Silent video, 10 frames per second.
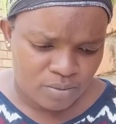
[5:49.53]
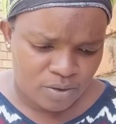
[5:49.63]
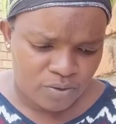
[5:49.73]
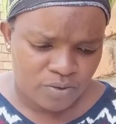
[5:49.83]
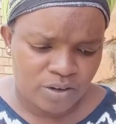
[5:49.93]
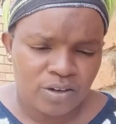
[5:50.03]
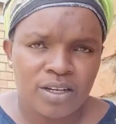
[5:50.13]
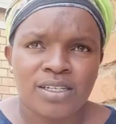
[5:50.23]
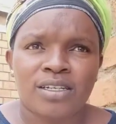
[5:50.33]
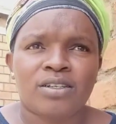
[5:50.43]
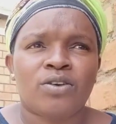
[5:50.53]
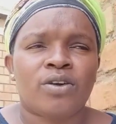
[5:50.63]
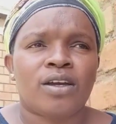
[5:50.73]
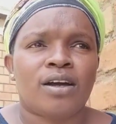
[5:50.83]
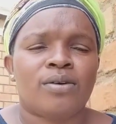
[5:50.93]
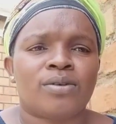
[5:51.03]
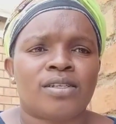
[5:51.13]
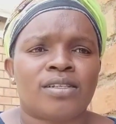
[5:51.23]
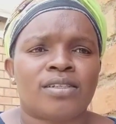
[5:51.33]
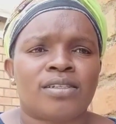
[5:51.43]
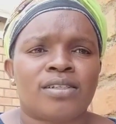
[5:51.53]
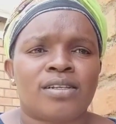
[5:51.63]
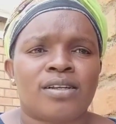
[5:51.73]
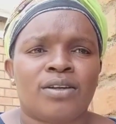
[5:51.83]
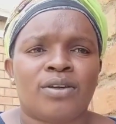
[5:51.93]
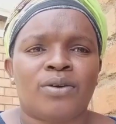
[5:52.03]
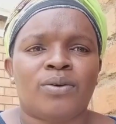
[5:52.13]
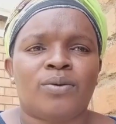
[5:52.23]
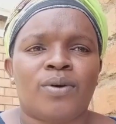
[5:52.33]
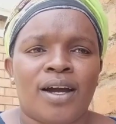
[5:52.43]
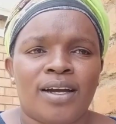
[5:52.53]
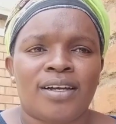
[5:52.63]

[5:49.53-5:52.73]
you regretted going out? Wah.